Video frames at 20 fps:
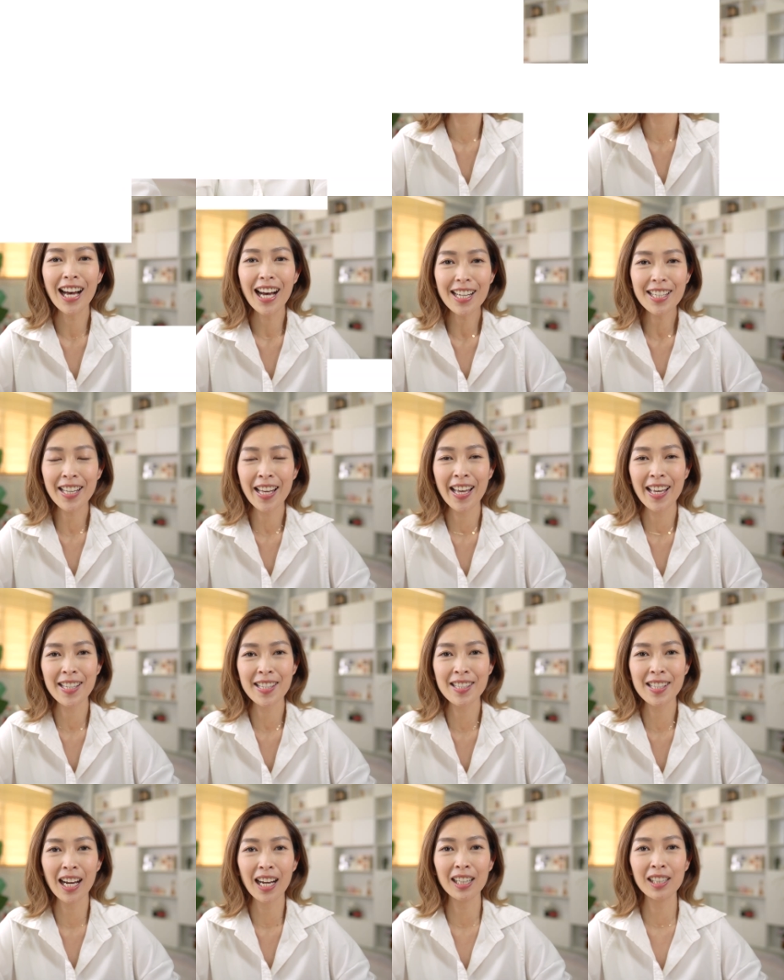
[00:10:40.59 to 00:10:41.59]
Last
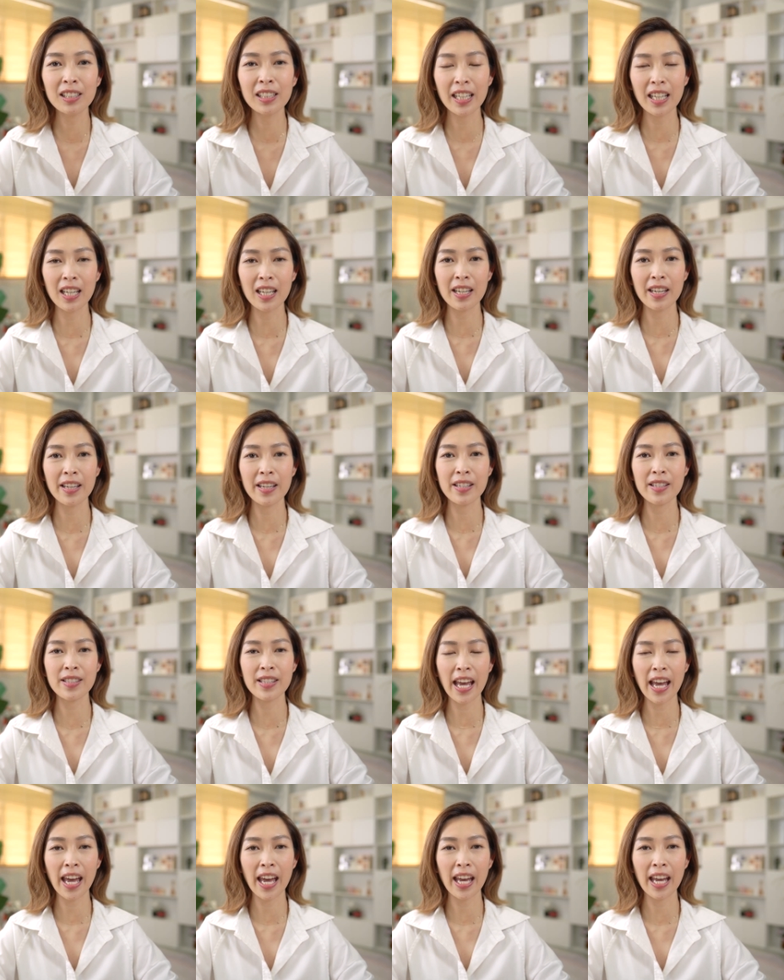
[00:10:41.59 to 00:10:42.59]
hairstyle is
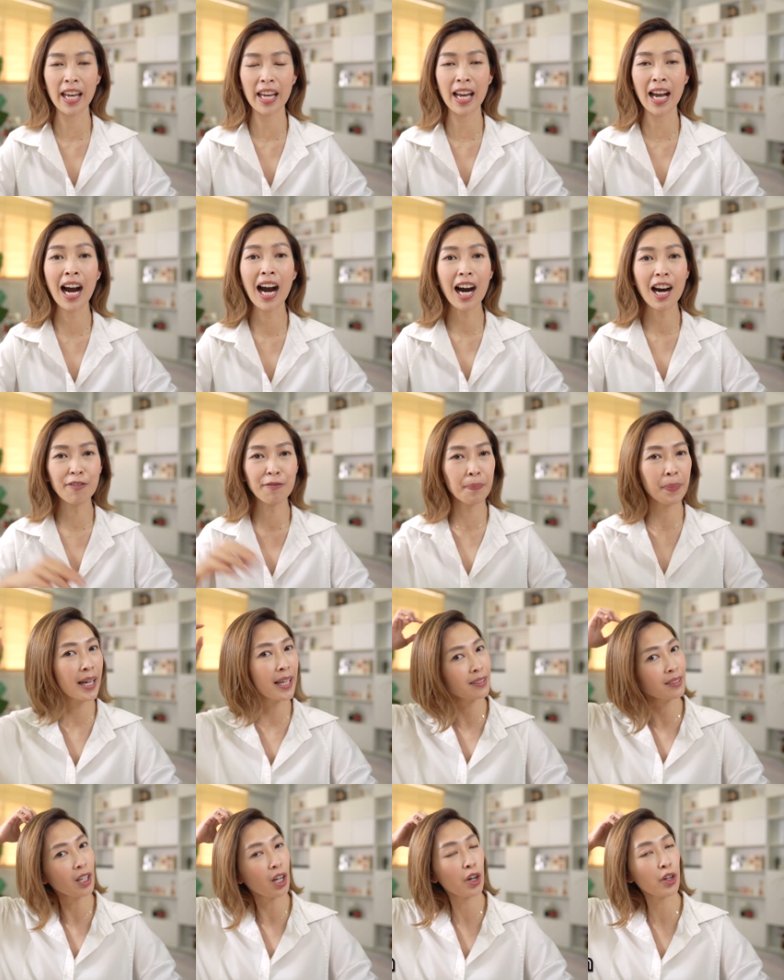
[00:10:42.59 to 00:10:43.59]
a half
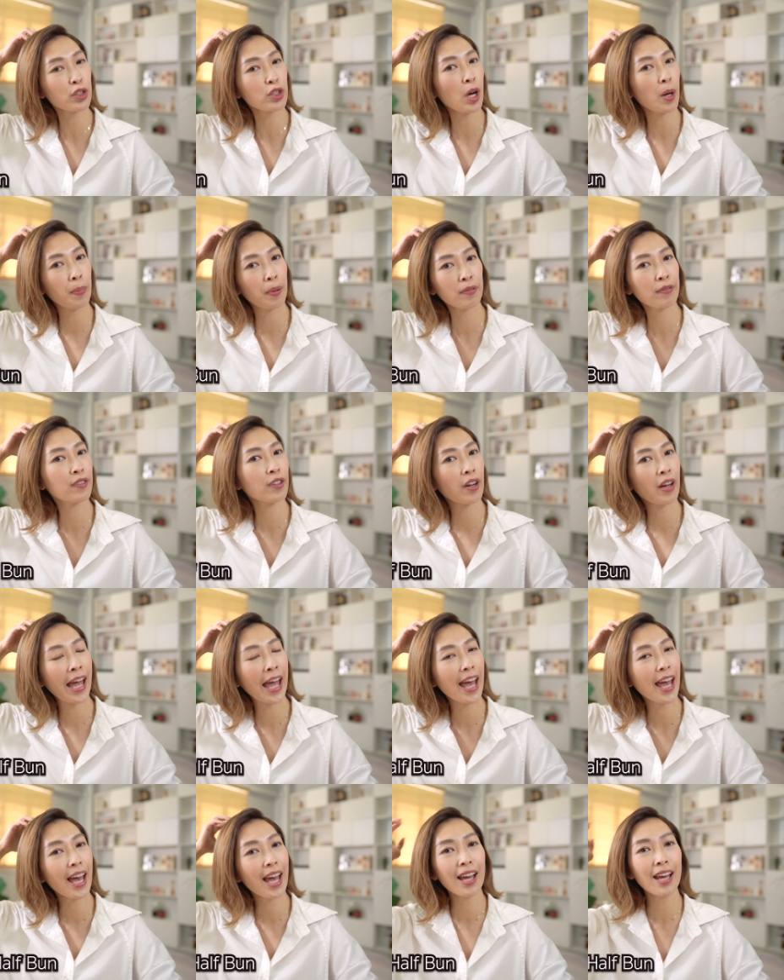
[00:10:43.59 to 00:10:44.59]
bun on top of your
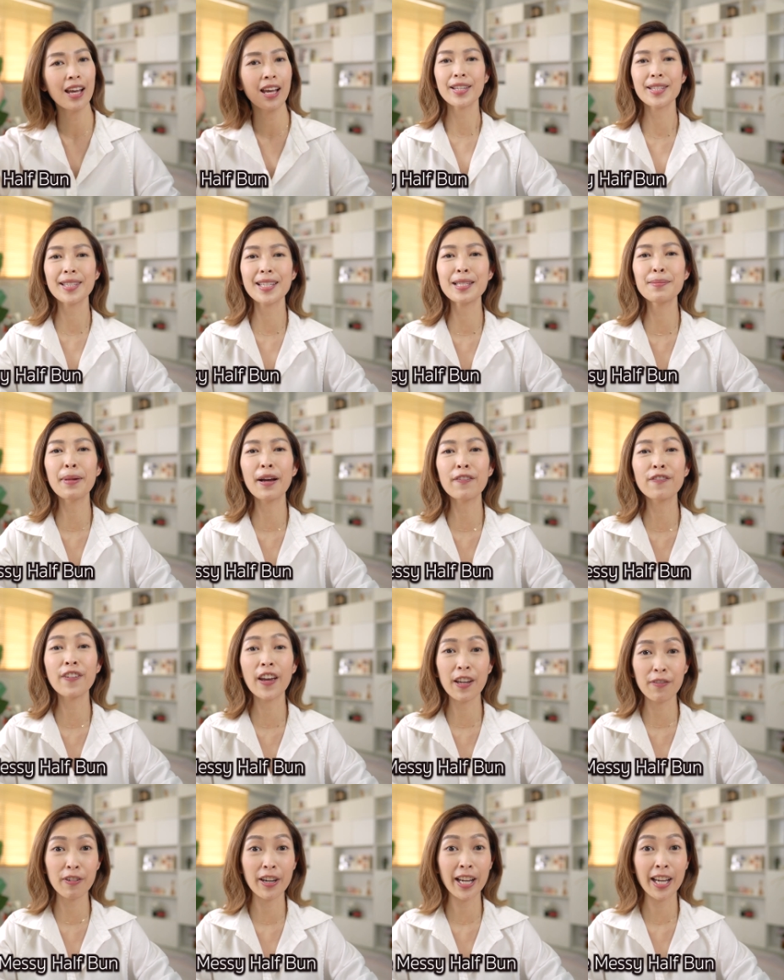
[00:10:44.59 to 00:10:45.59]
hair. This is my
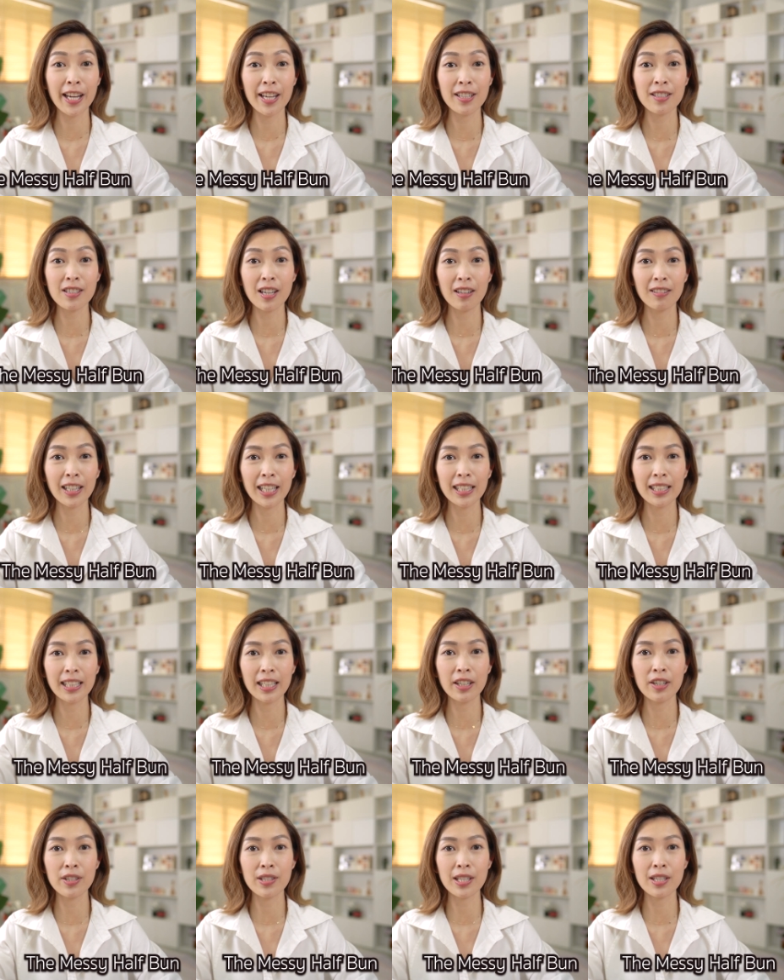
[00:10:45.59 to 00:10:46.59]
favorite hairstyle lately
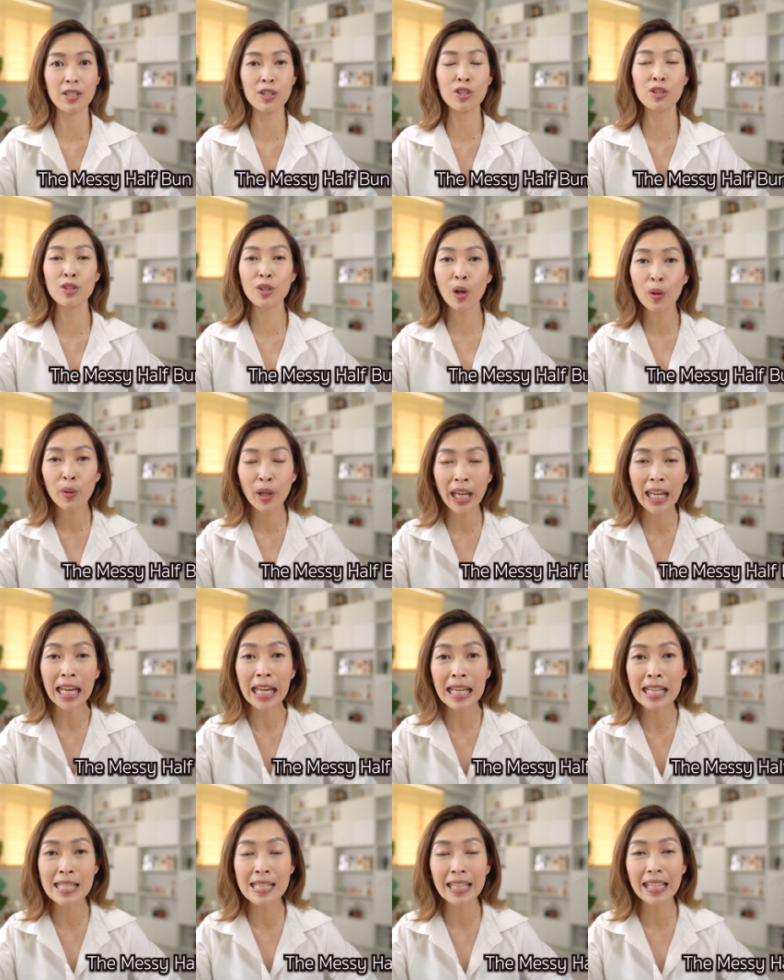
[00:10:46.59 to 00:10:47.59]
because it's so
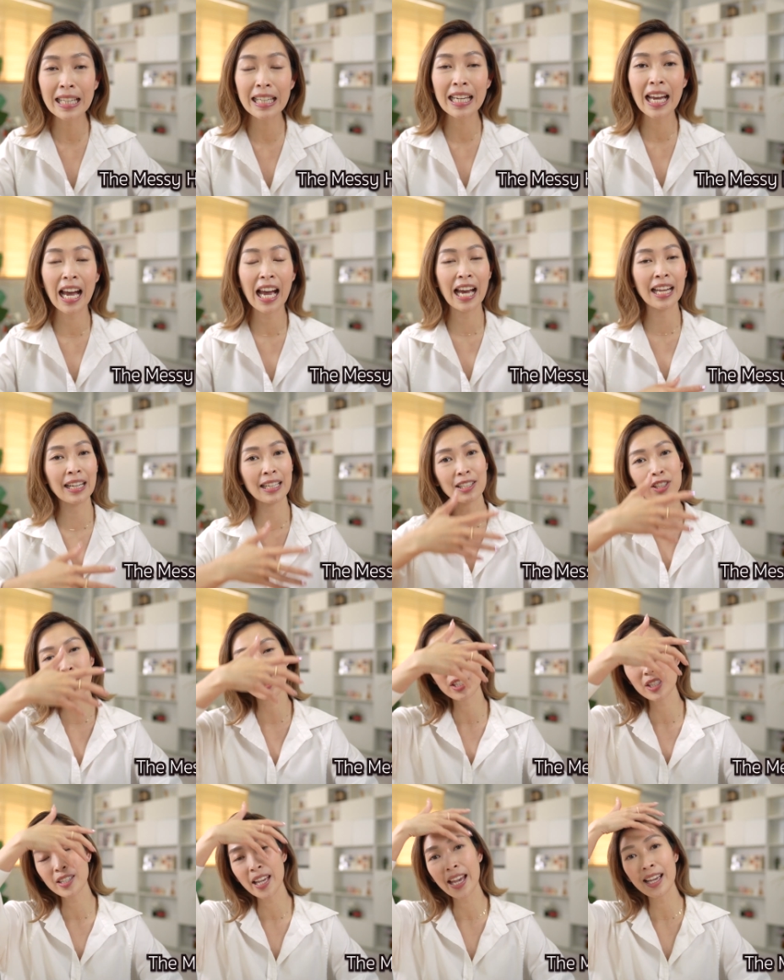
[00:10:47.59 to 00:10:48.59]
easy and it
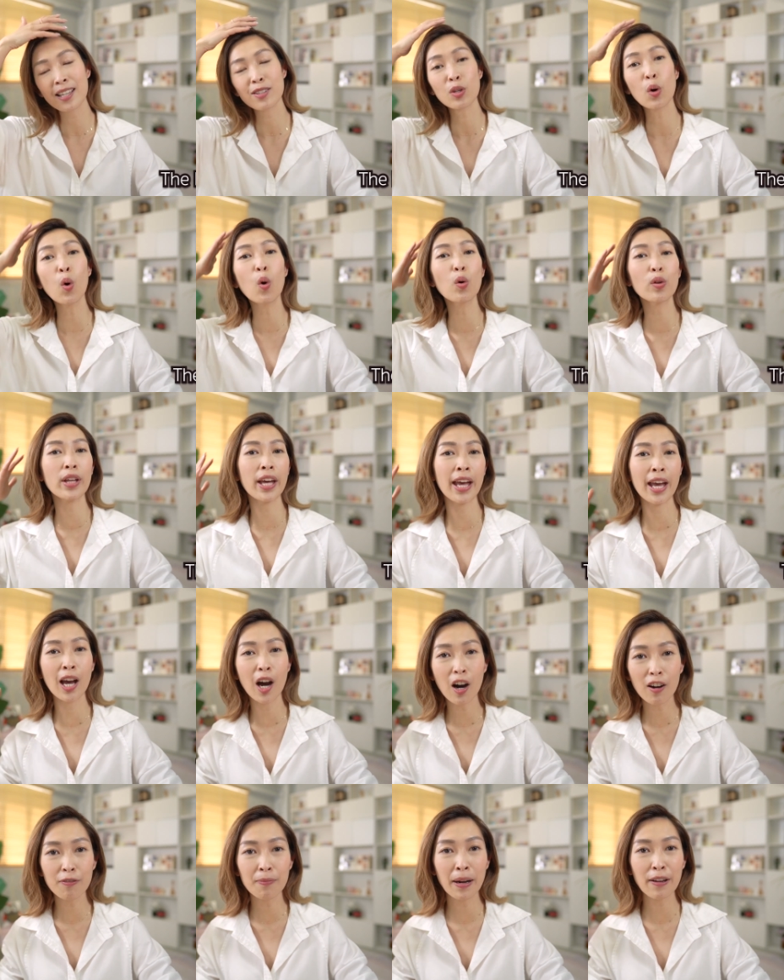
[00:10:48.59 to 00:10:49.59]
just takes all the hair
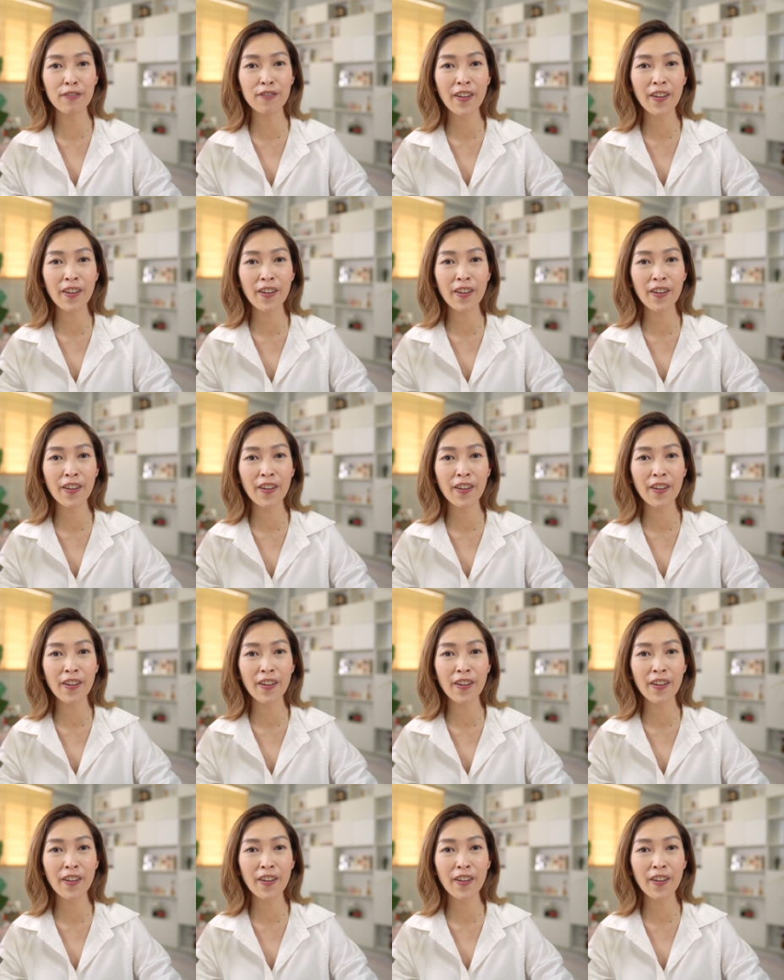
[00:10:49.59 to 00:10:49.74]
off my